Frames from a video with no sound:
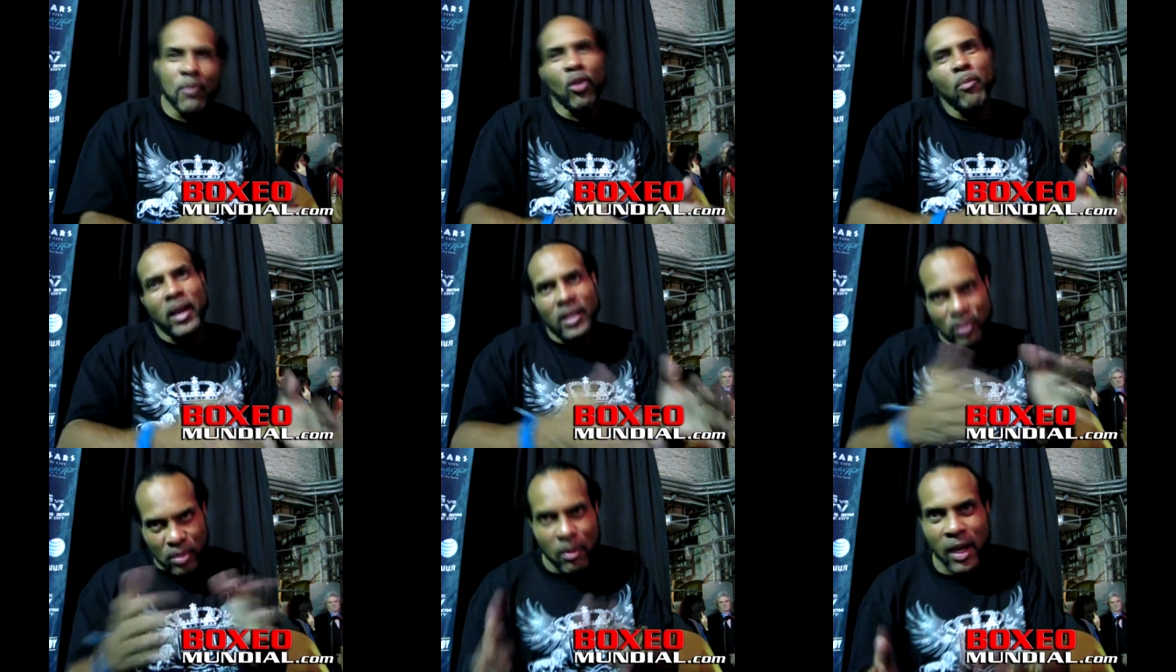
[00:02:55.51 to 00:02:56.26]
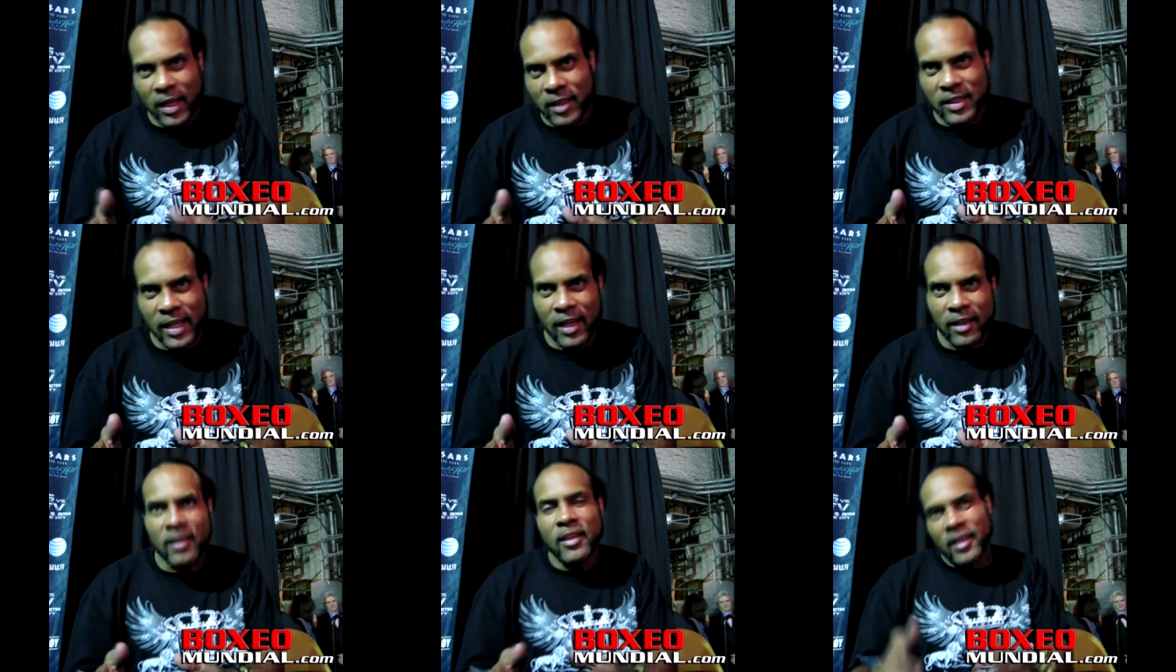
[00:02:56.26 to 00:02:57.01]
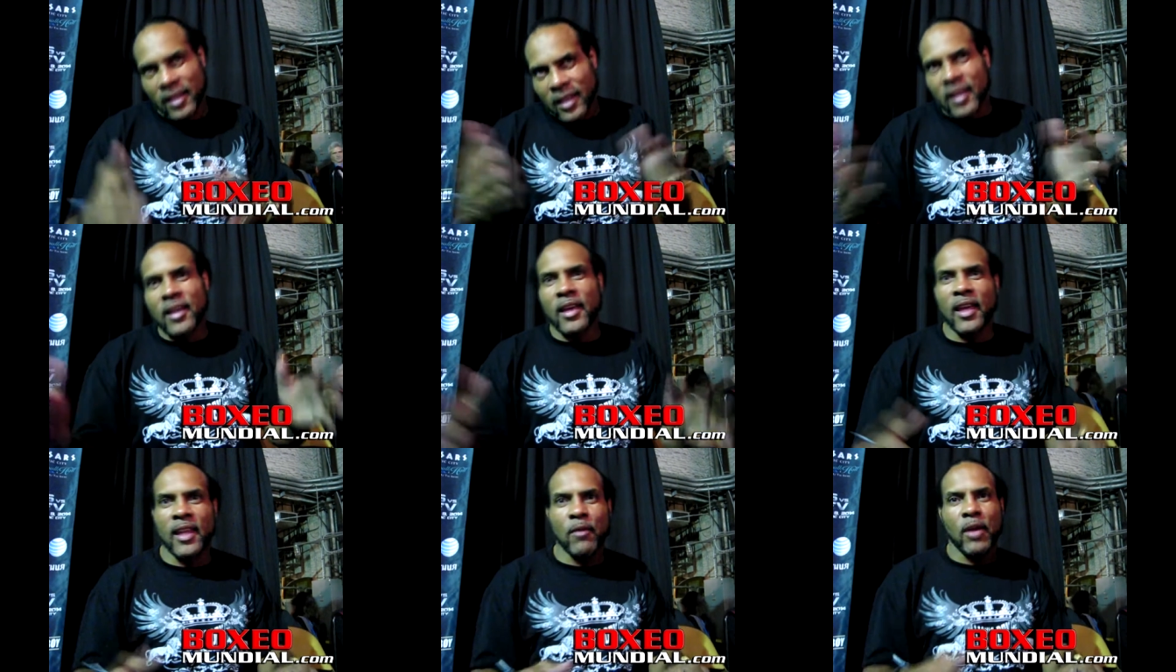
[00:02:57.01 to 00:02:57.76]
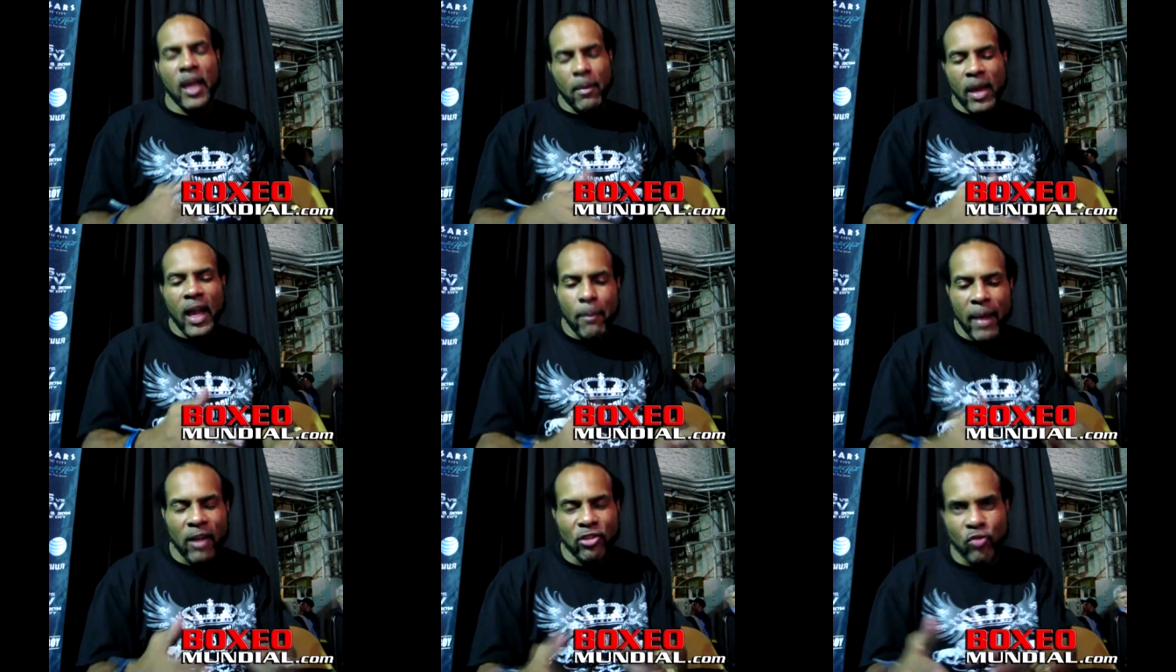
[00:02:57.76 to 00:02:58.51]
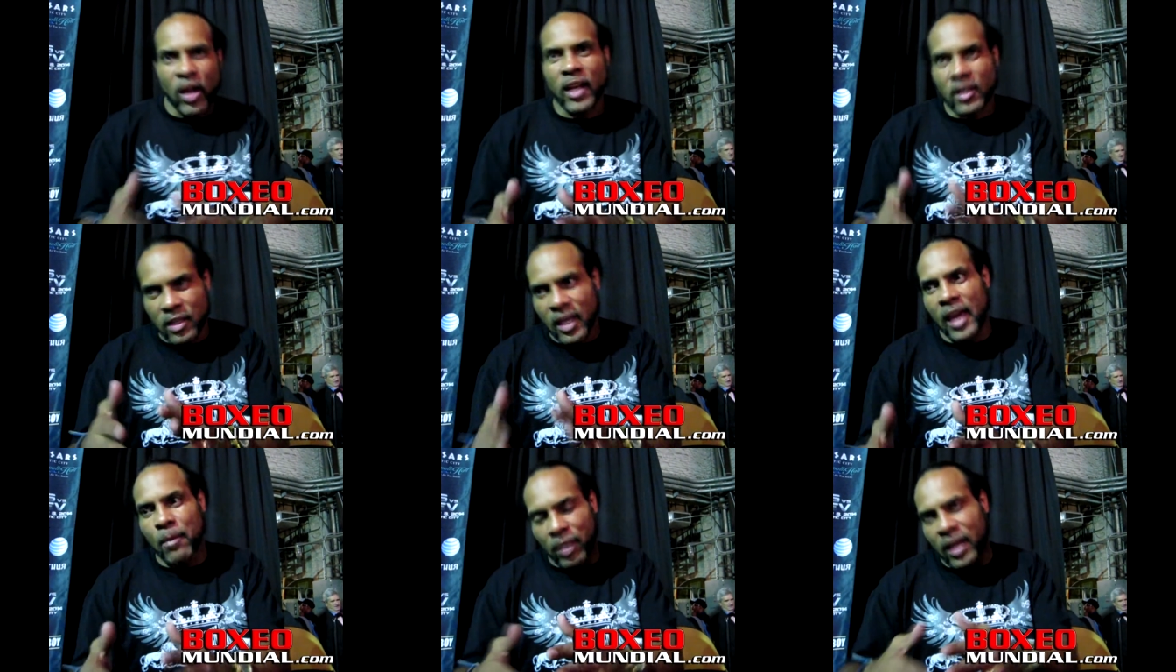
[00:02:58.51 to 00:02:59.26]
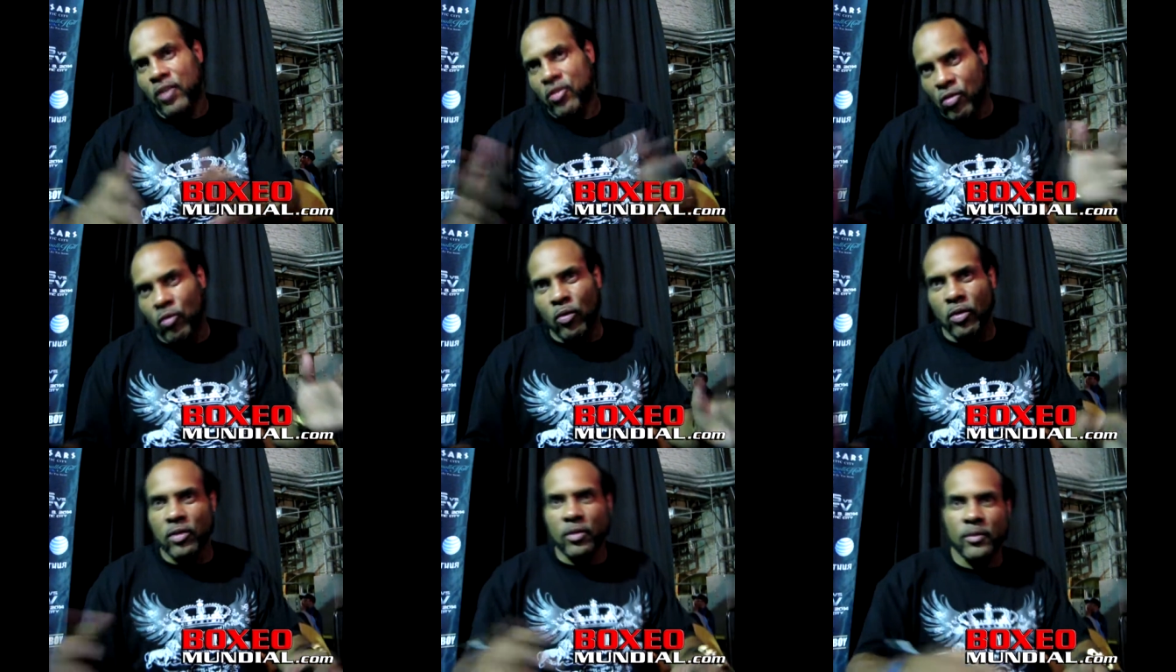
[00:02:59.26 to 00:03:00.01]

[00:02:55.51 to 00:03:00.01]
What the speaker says: Let me go back to the body. And he got back on track, and the game plan worked.